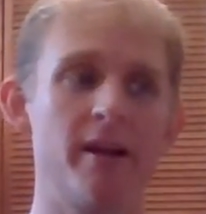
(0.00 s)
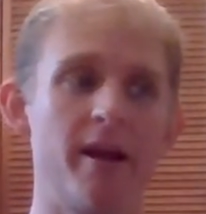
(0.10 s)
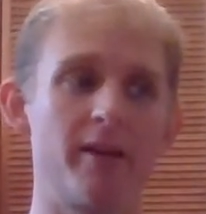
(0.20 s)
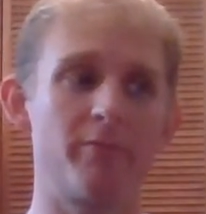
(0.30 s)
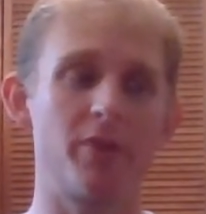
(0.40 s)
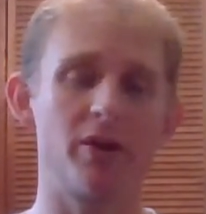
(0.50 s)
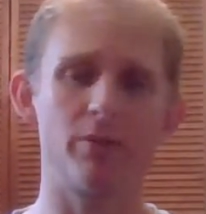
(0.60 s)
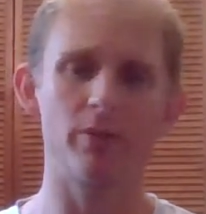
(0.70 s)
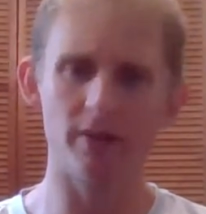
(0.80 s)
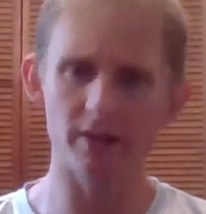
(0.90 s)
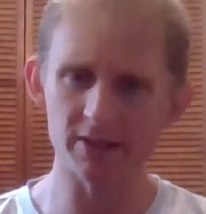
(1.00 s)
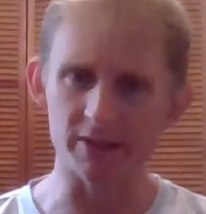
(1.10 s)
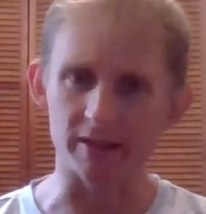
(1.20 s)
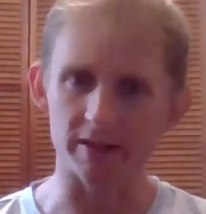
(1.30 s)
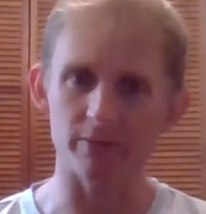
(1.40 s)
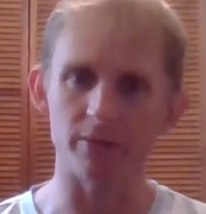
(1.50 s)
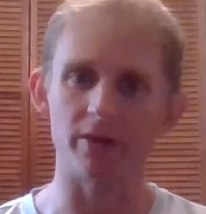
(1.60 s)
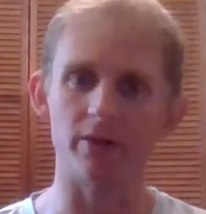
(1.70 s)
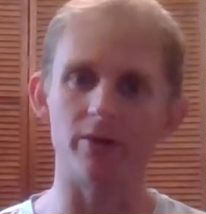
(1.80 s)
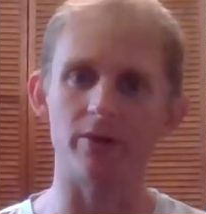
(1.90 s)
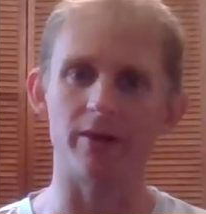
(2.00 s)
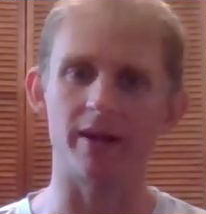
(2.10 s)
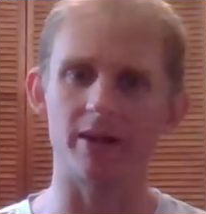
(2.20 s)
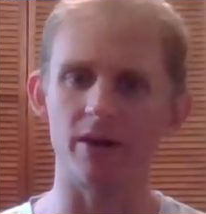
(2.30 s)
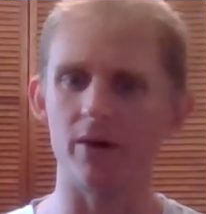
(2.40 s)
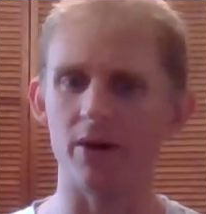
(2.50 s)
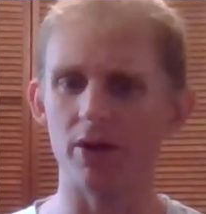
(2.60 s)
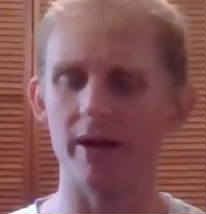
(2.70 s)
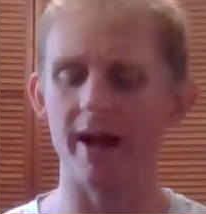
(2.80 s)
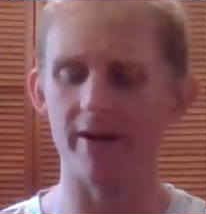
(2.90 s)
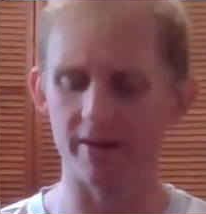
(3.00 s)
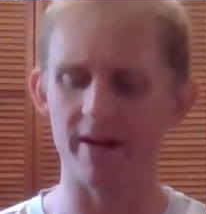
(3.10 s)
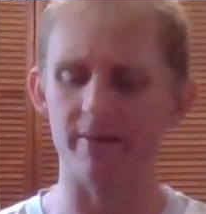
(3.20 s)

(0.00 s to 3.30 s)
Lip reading: and be realistic when you are like, I think I have